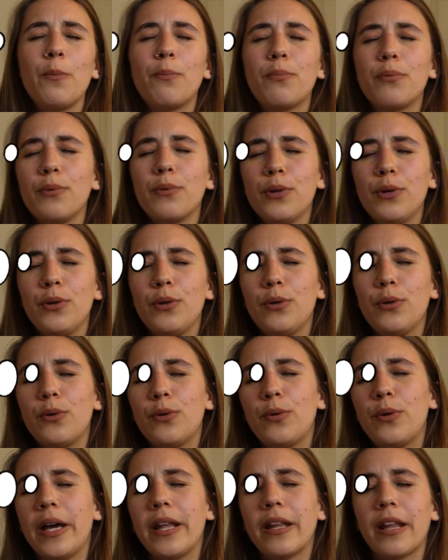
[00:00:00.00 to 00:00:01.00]

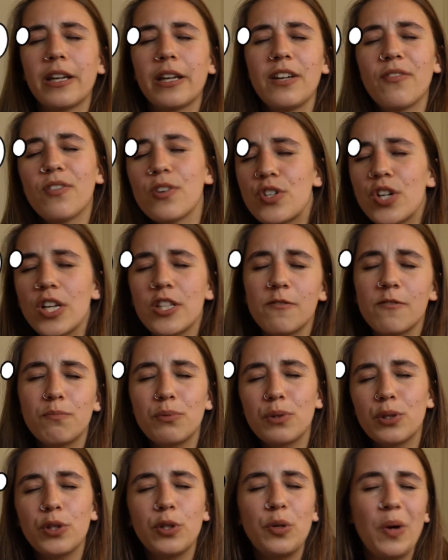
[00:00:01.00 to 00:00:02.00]
blue and like different shades of
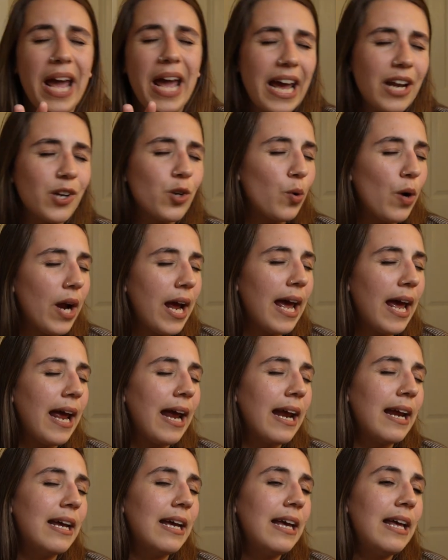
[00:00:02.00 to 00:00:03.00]
blue and
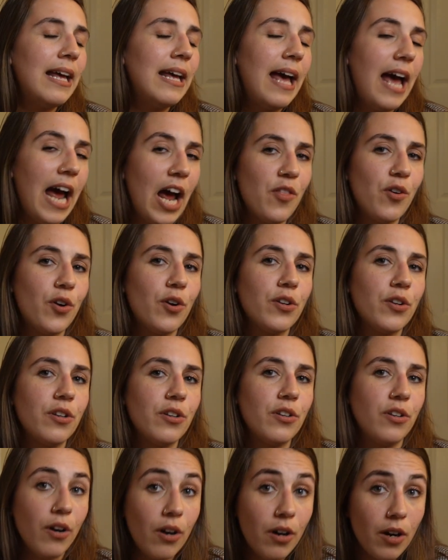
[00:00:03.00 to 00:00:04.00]
gray heathered
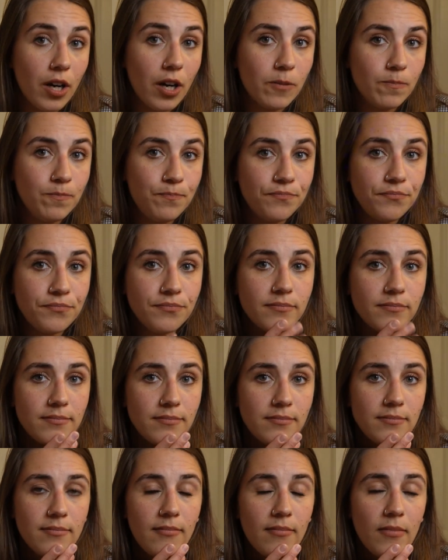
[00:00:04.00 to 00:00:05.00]
yarn
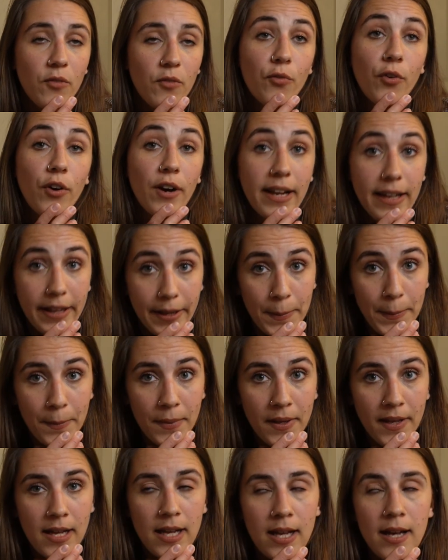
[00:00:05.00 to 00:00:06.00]
for him.
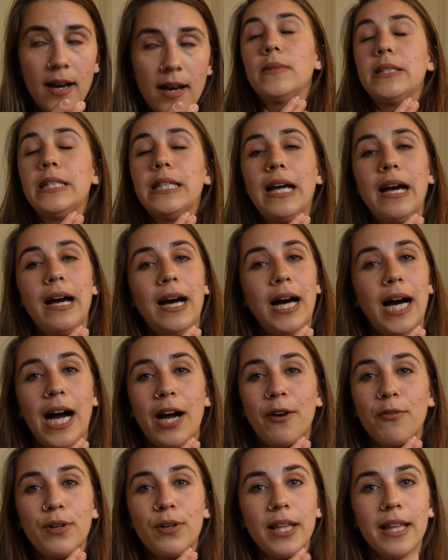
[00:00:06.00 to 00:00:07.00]
Yeah, I
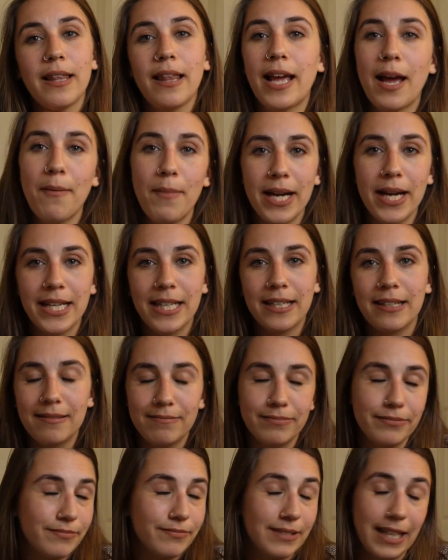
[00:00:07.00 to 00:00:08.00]
really like, I
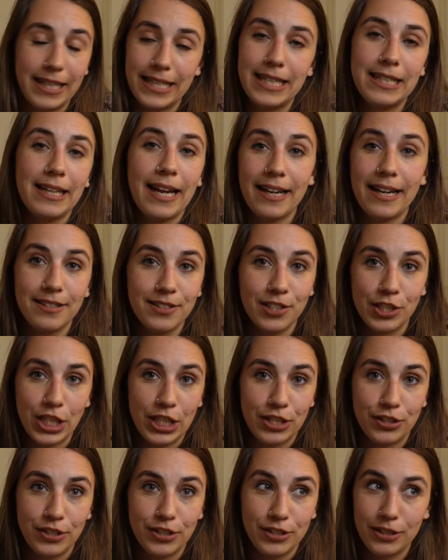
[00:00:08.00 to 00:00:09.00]
need like
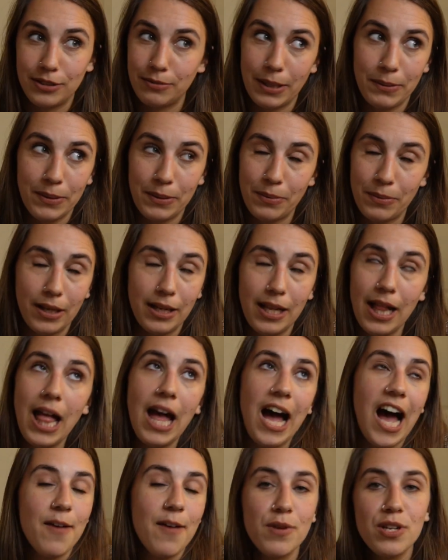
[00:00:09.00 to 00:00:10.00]
suggestions maybe, but
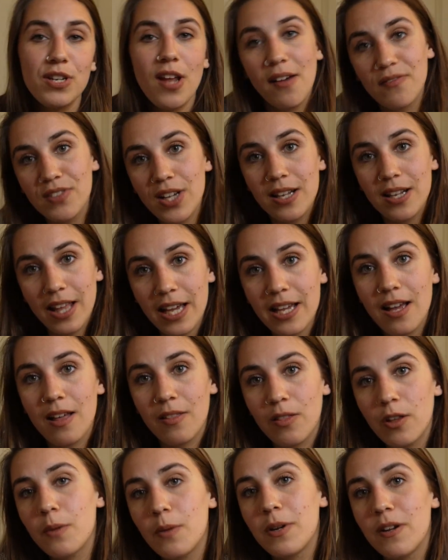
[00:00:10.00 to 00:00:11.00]
I've done like a
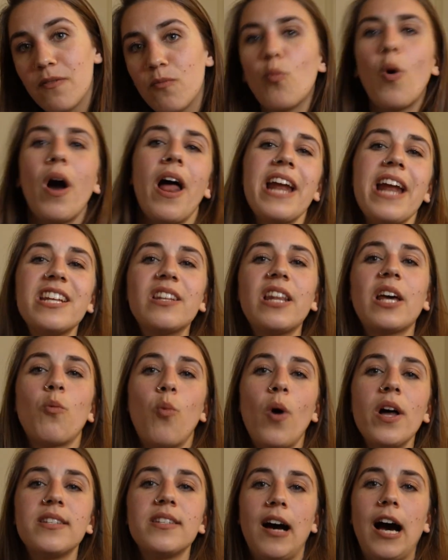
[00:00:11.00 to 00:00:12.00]
little bit of what I did like
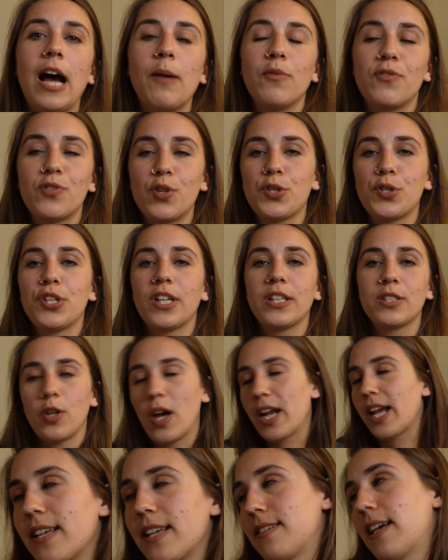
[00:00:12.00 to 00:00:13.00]
one time of searching, so
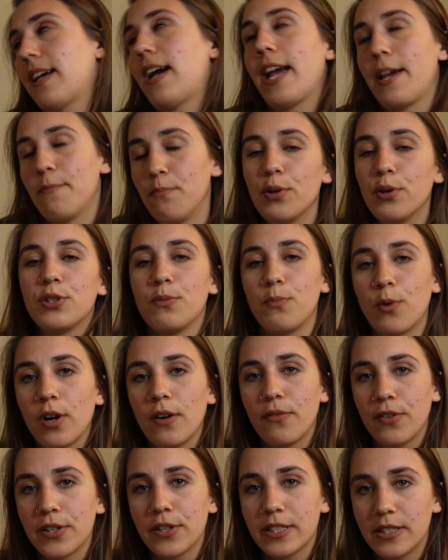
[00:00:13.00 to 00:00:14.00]
I guess like I can put some more
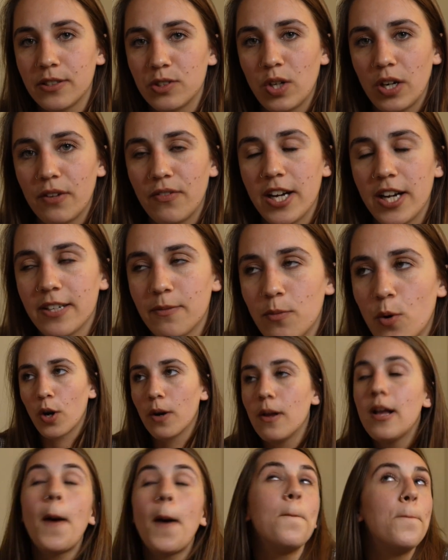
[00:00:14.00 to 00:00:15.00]
effort in and try to find it more.
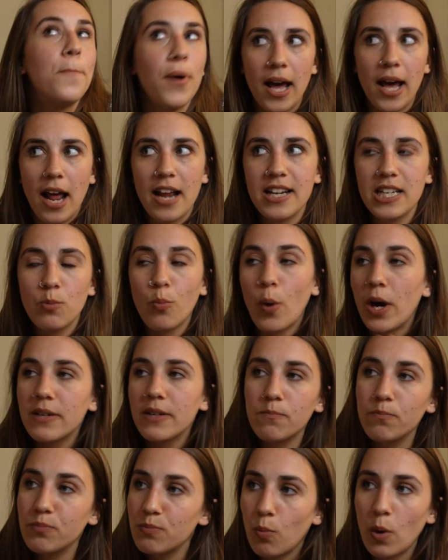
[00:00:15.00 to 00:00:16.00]
But I did
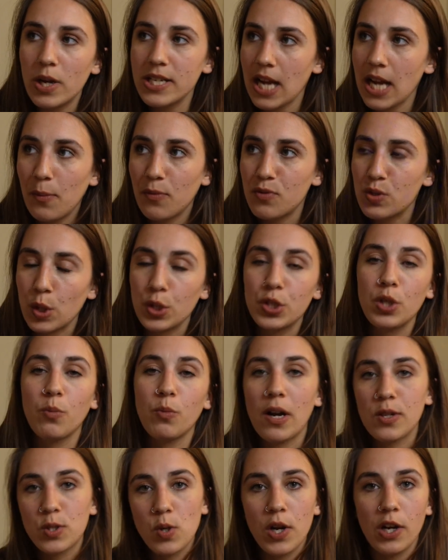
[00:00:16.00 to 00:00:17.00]
one time of searching where
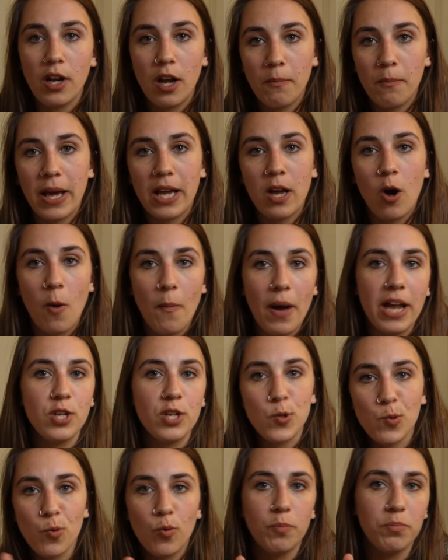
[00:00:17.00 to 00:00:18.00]
I was going on like all my
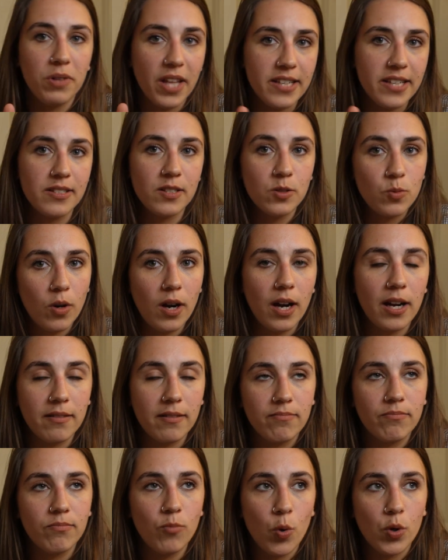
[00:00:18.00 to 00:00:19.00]
usual places where I
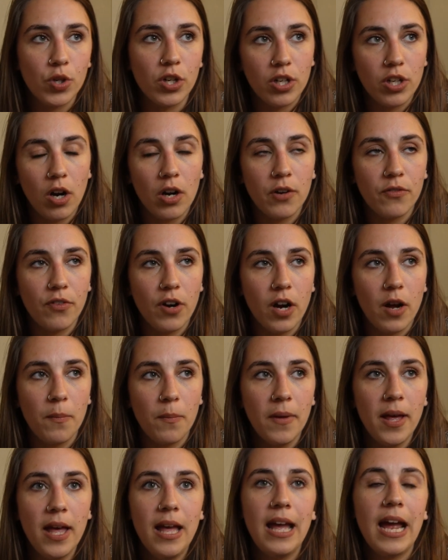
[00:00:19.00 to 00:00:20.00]
order yarn
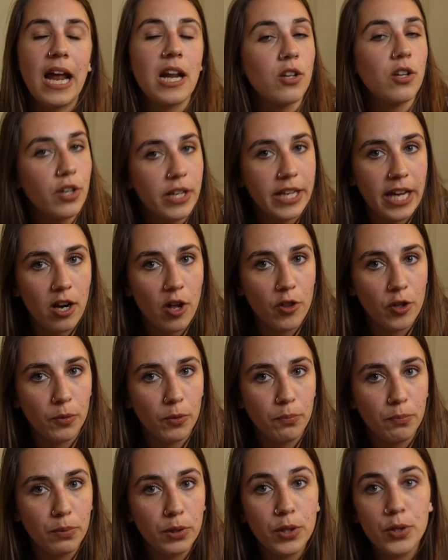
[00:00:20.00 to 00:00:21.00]
from and looking at all their
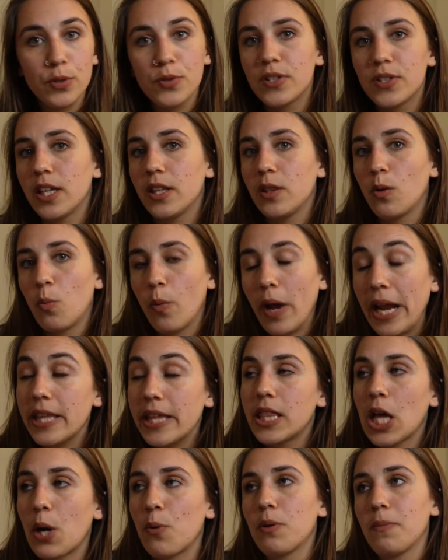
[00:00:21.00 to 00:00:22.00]
blues in the
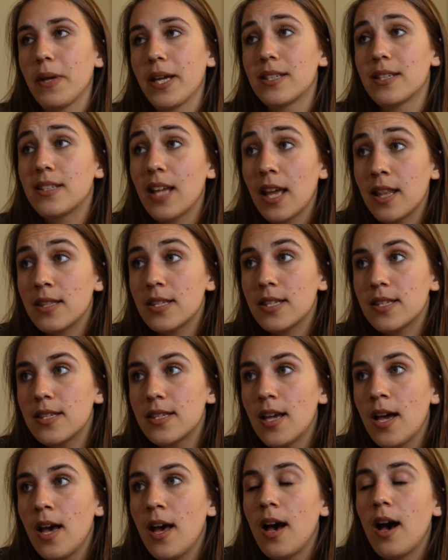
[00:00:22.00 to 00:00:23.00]
weight that would make sense,
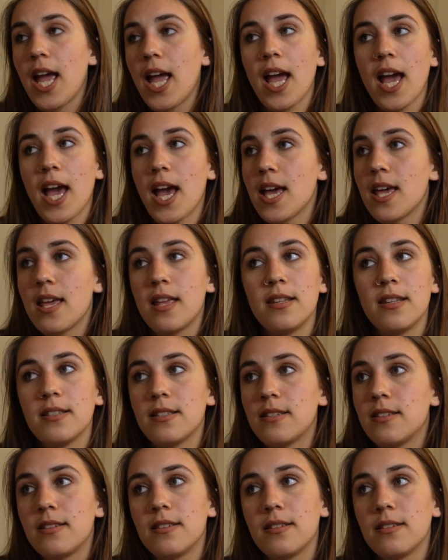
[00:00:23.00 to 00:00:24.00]
and